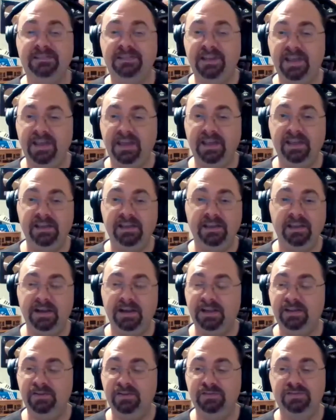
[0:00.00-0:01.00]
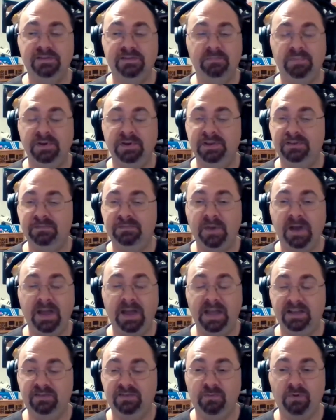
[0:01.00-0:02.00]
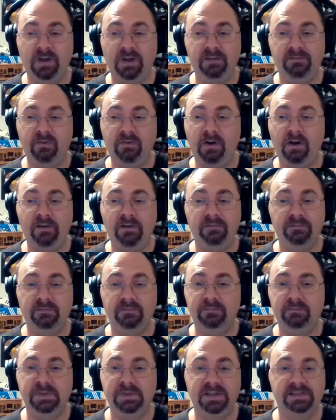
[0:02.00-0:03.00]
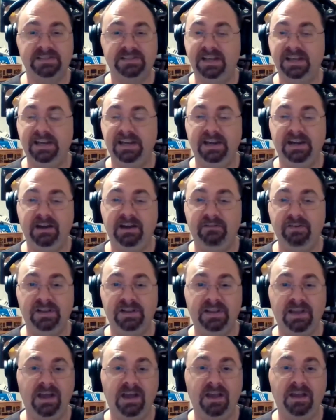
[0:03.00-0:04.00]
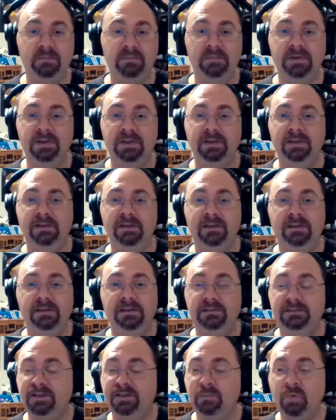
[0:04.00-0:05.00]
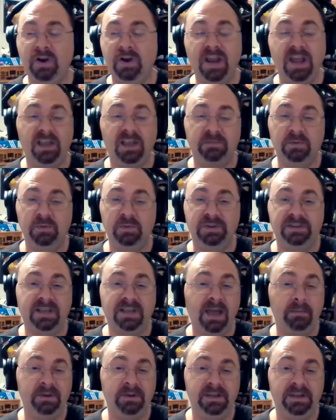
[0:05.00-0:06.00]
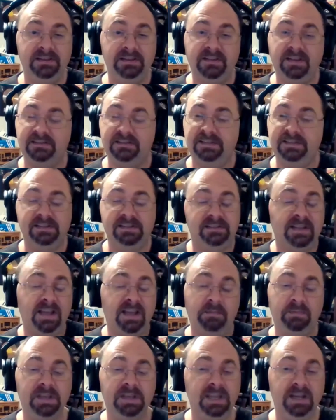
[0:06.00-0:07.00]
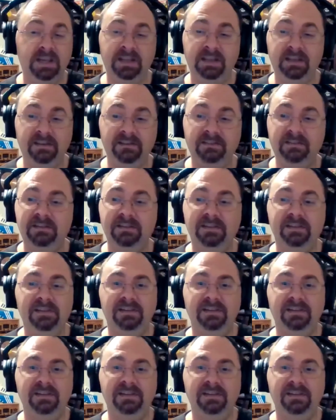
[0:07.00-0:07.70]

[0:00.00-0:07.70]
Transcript: day, and it used to piss my ex-wife off because I did it every time. If someone asked me what time it is, I said it's time to get ill.